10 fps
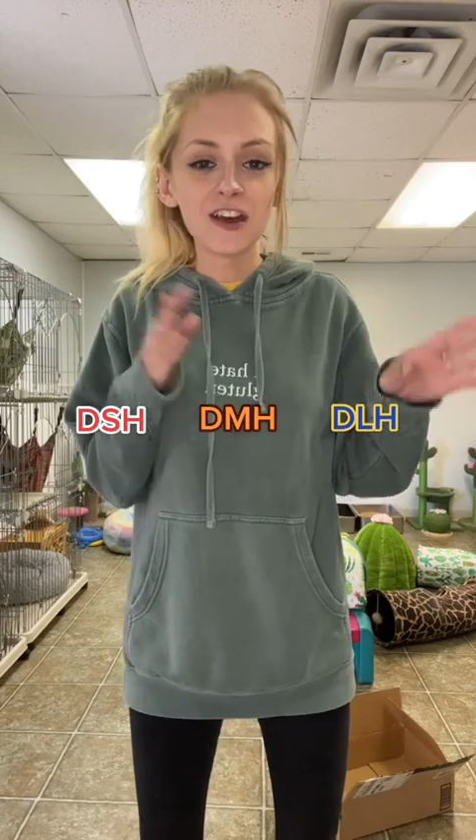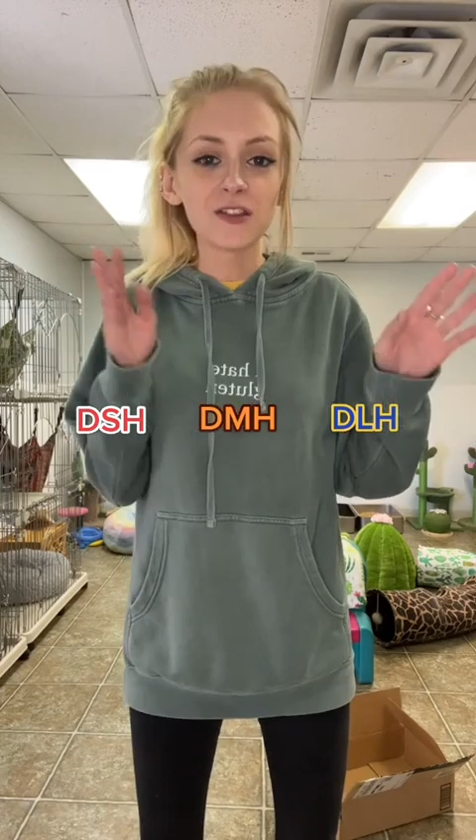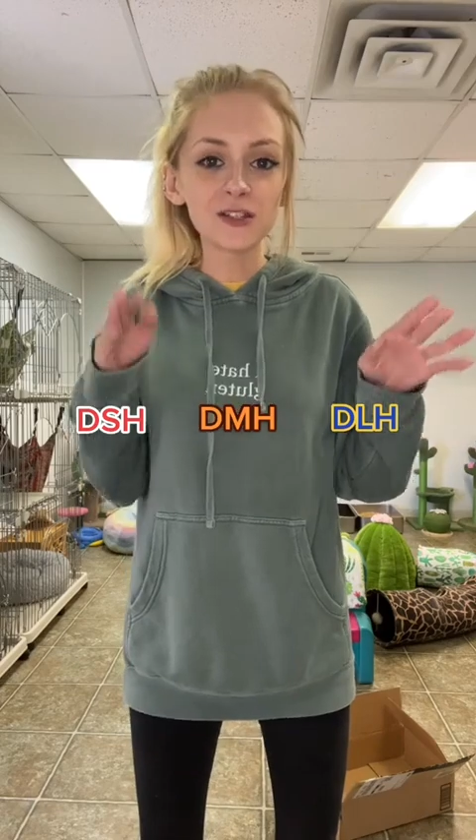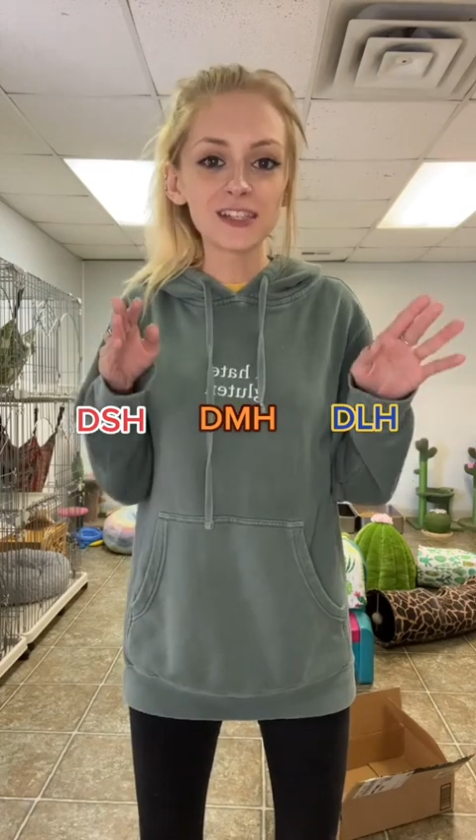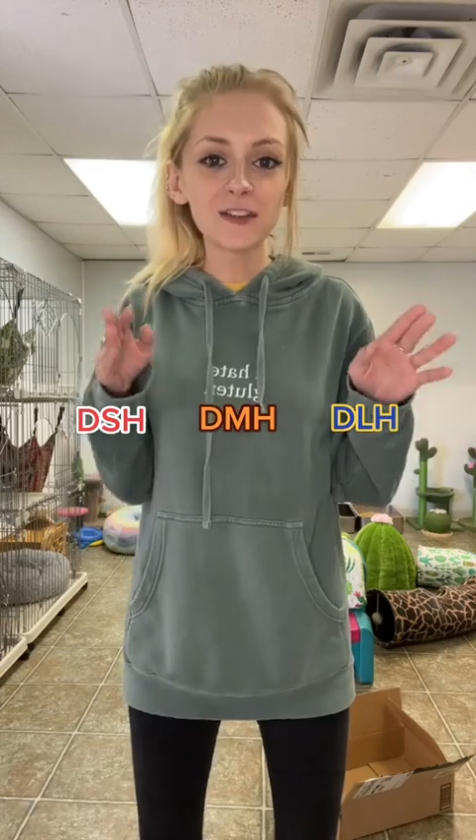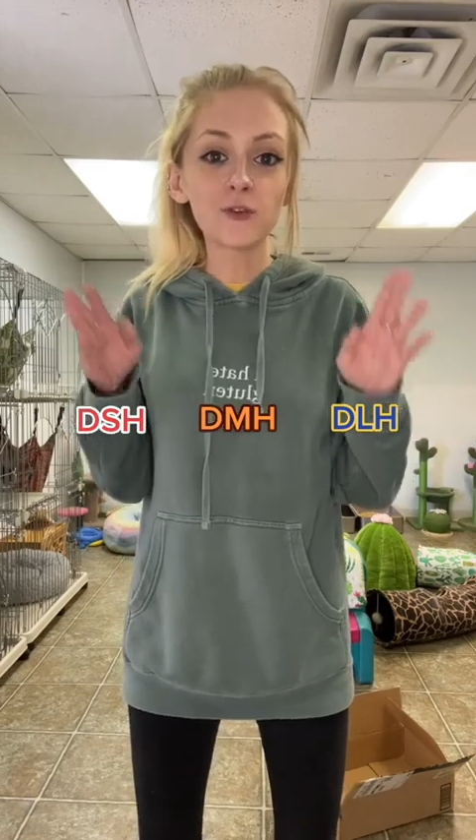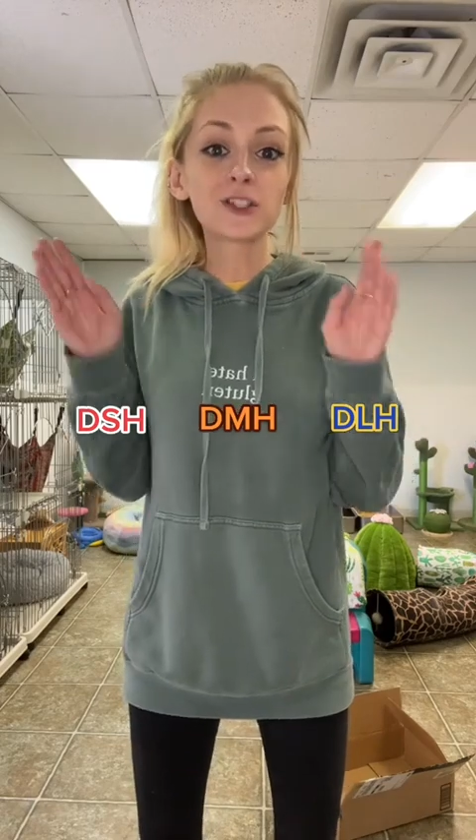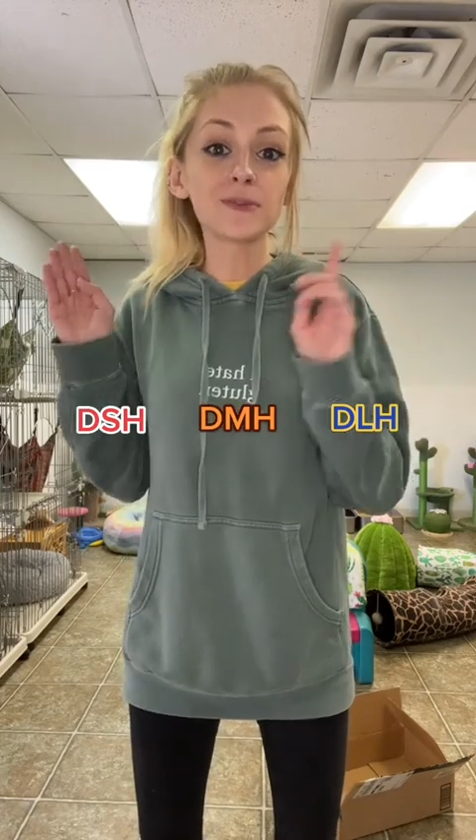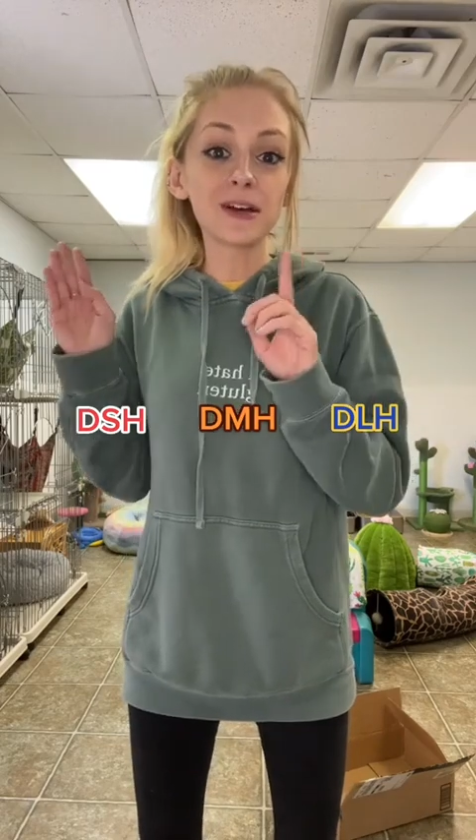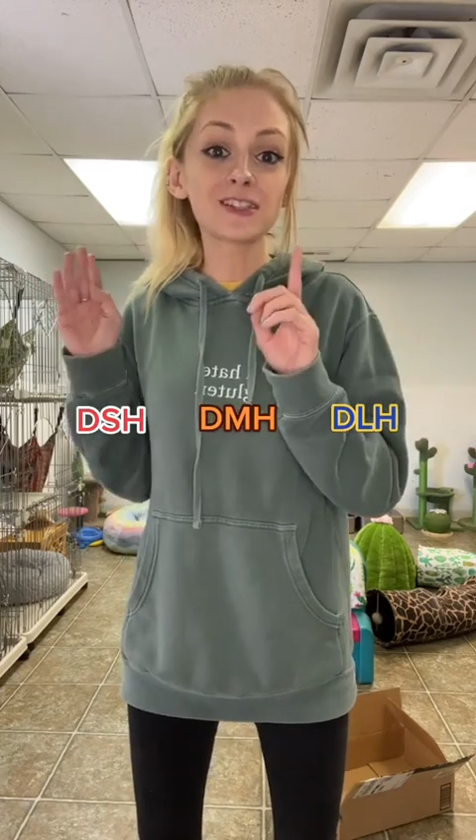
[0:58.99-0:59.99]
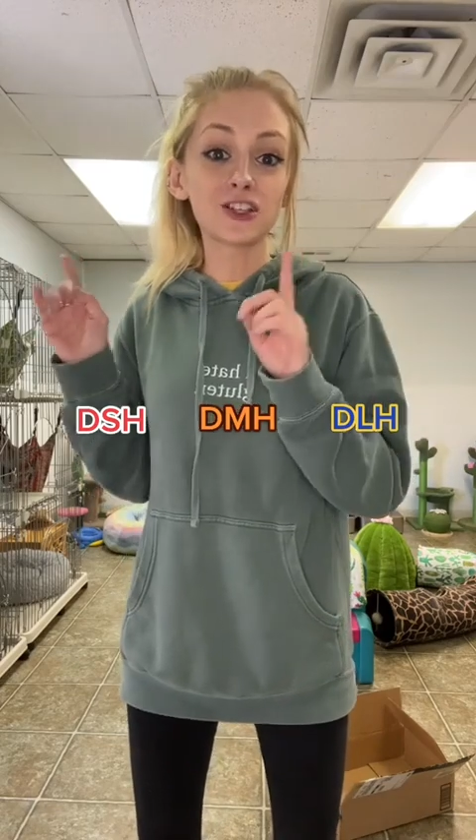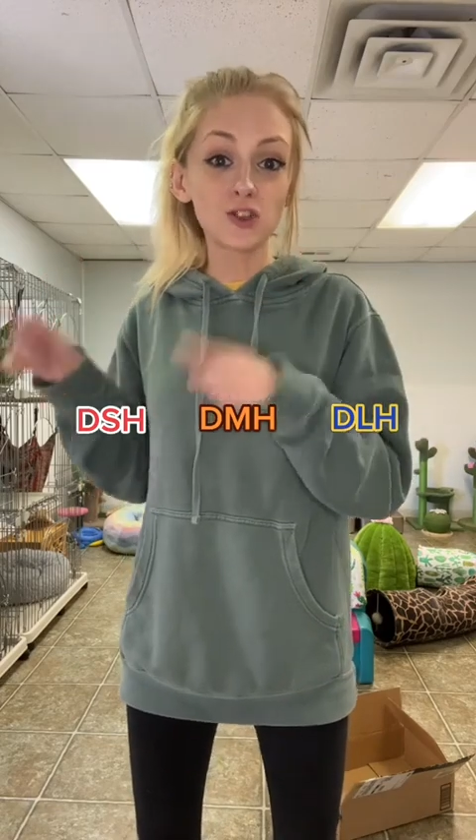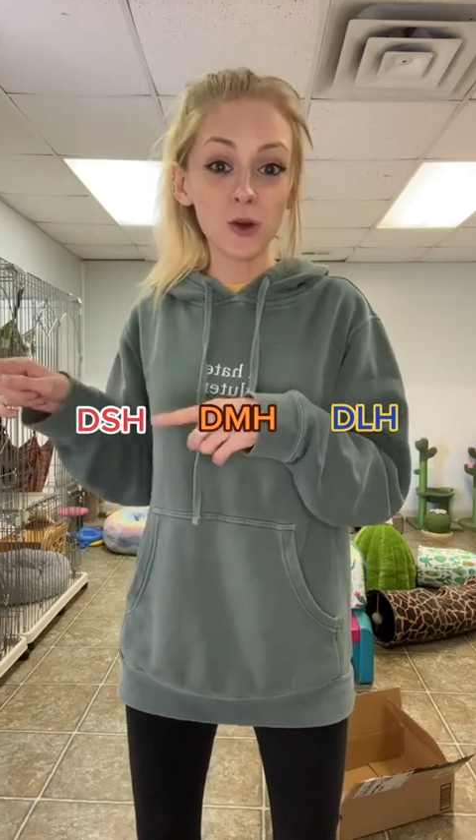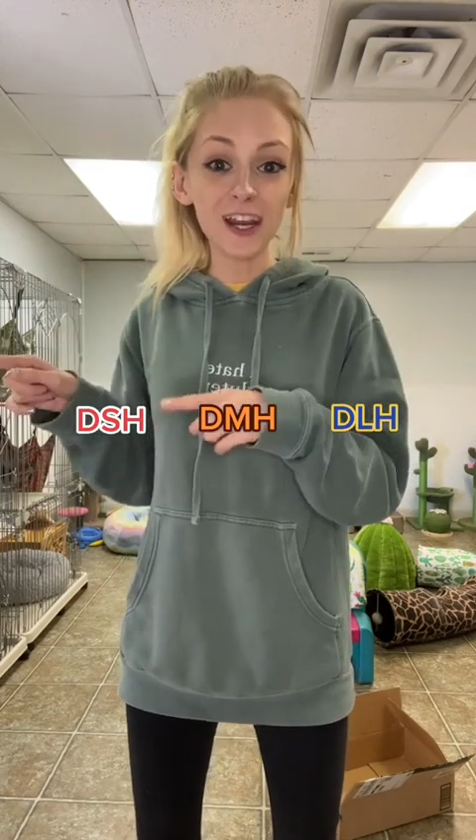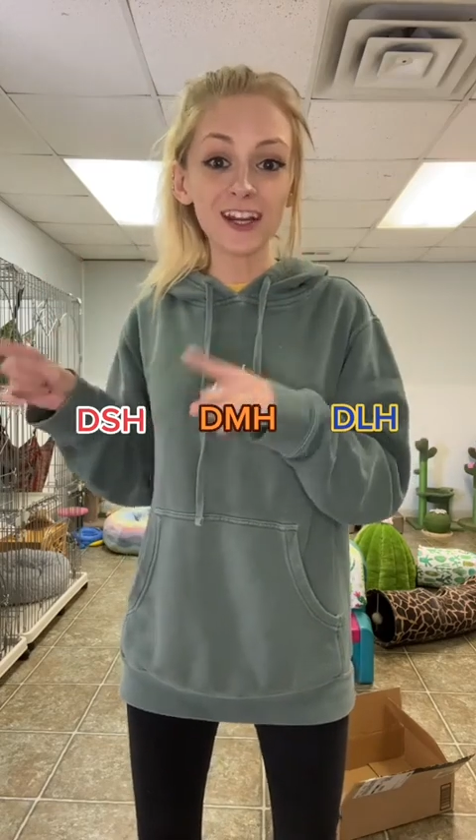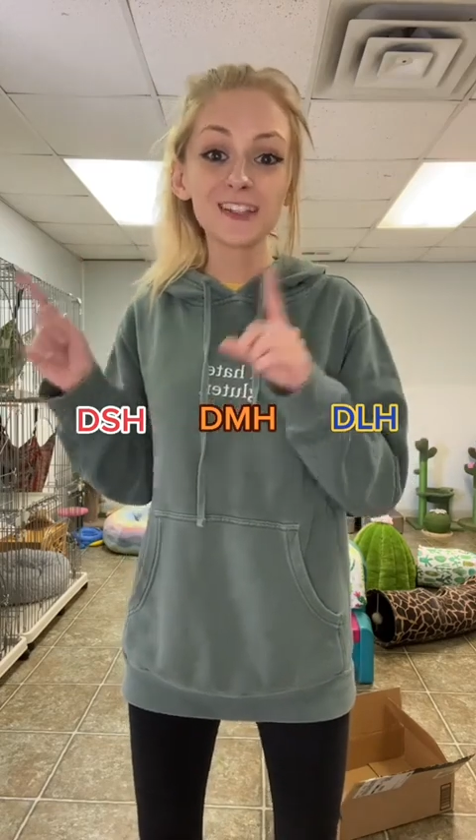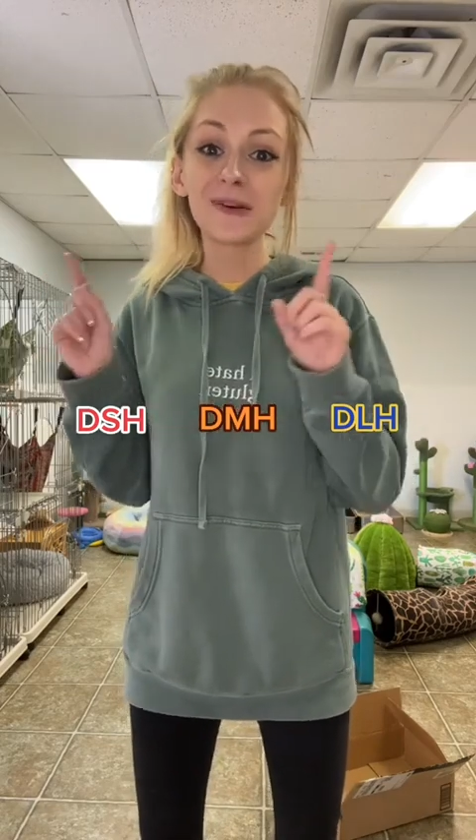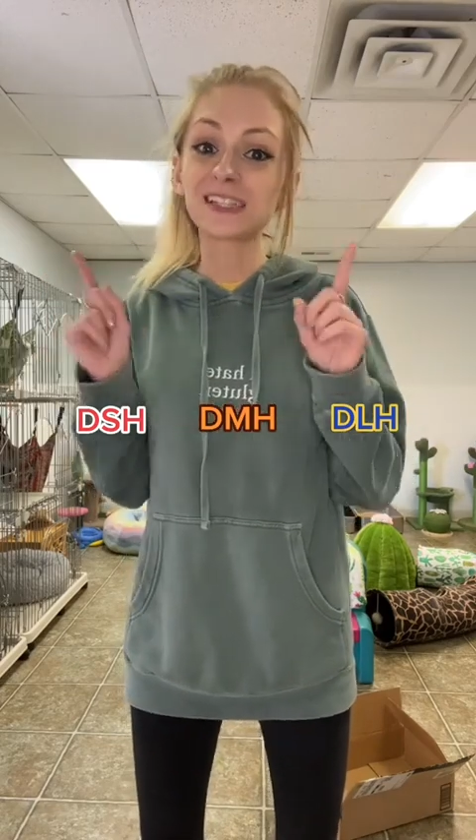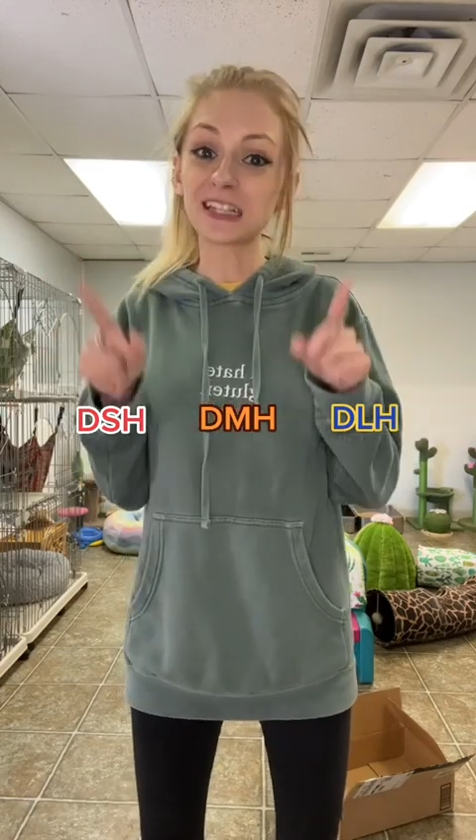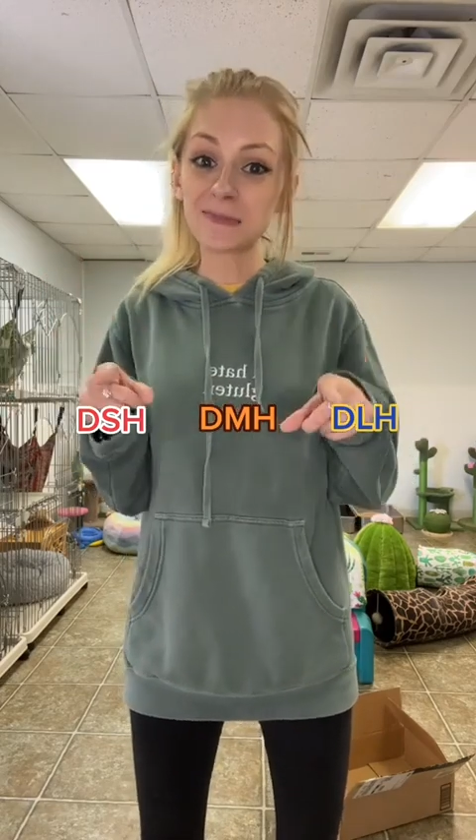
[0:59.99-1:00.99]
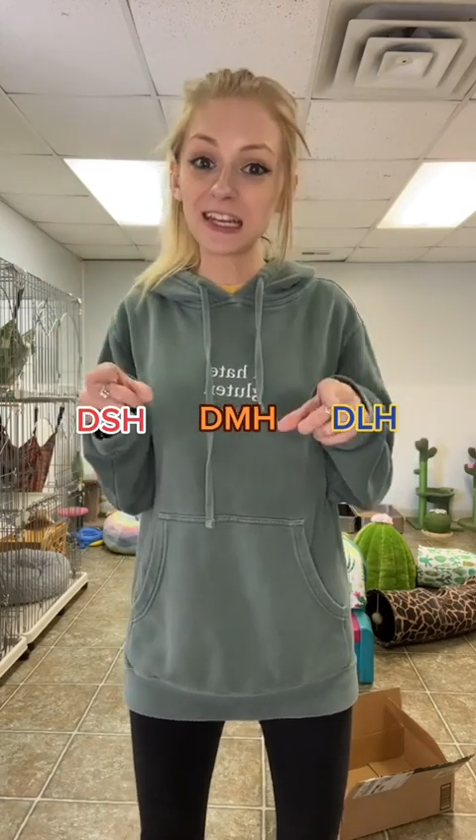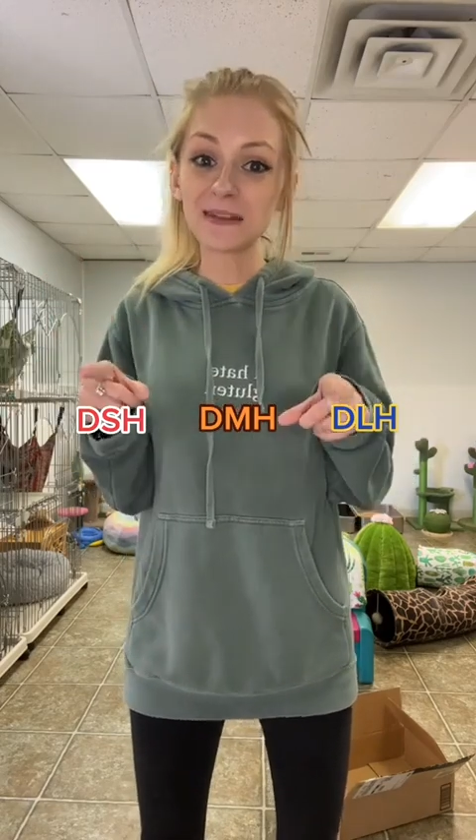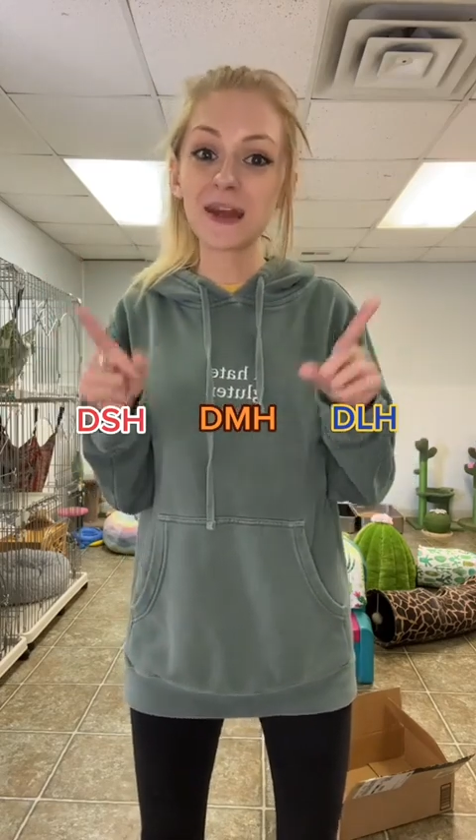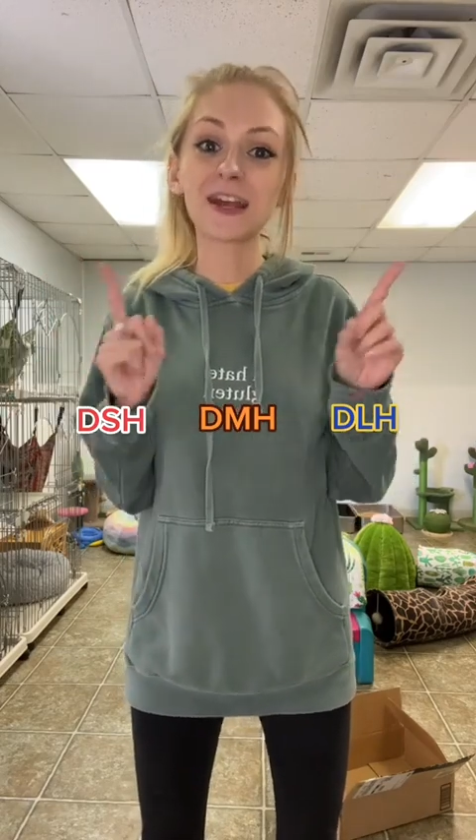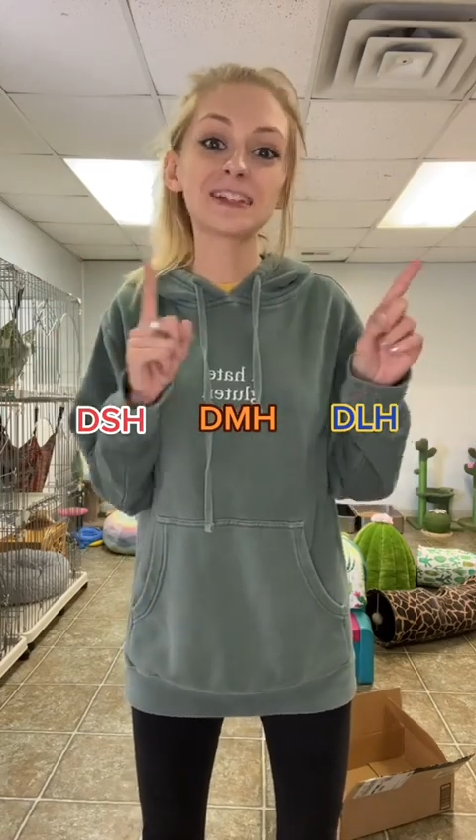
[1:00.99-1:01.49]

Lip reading: Those stand for domestic short hair, domestic medium hair,